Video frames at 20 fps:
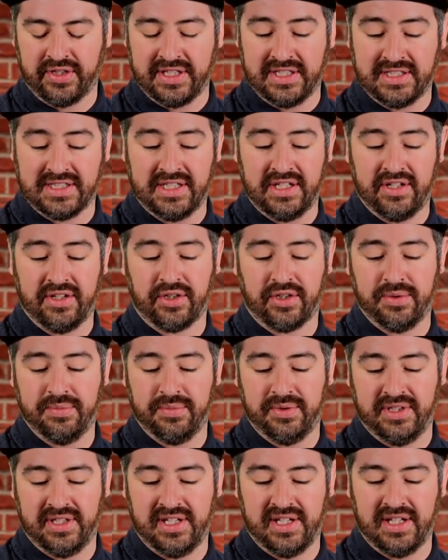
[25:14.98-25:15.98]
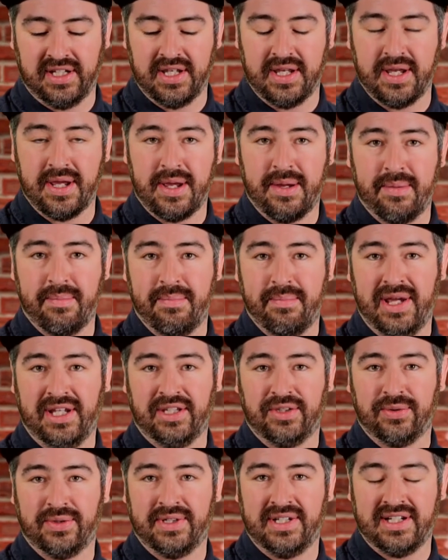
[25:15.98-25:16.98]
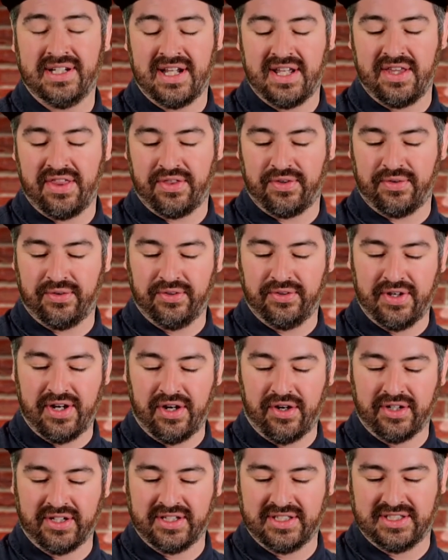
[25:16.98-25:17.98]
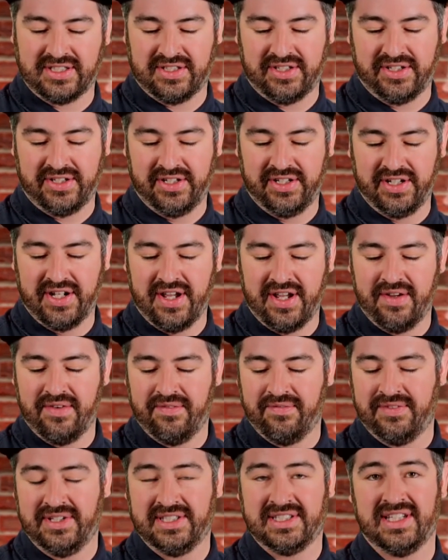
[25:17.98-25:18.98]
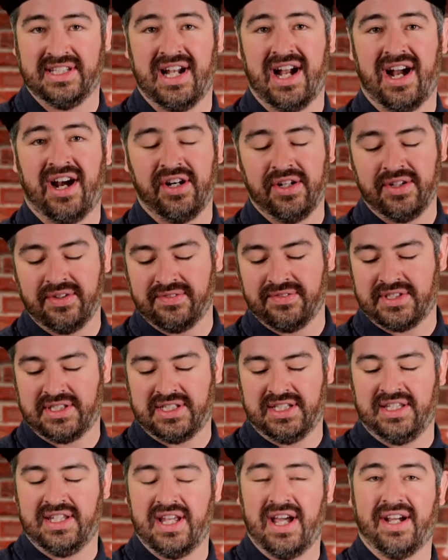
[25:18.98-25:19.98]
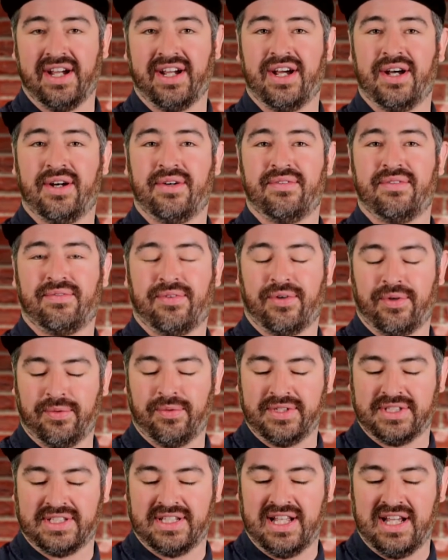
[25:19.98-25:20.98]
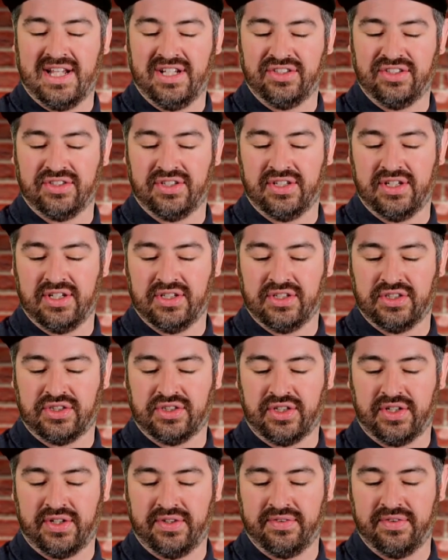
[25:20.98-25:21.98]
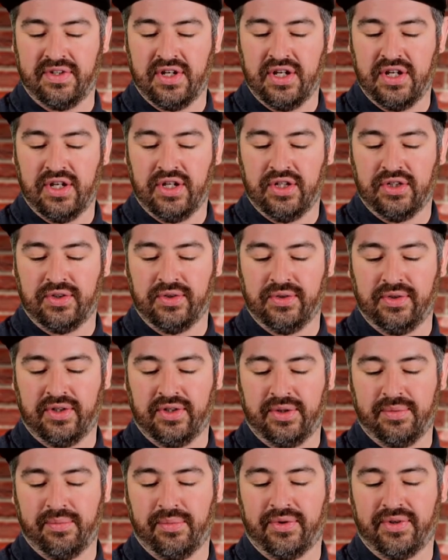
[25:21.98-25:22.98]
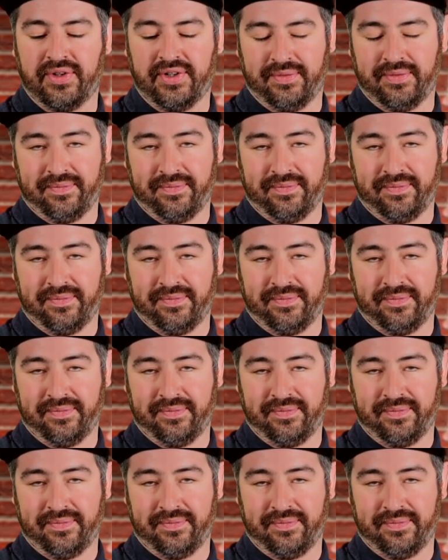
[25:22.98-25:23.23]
kids in our community, May 29th through August 3rd. Visit rmc.com forward slash serve to learn more.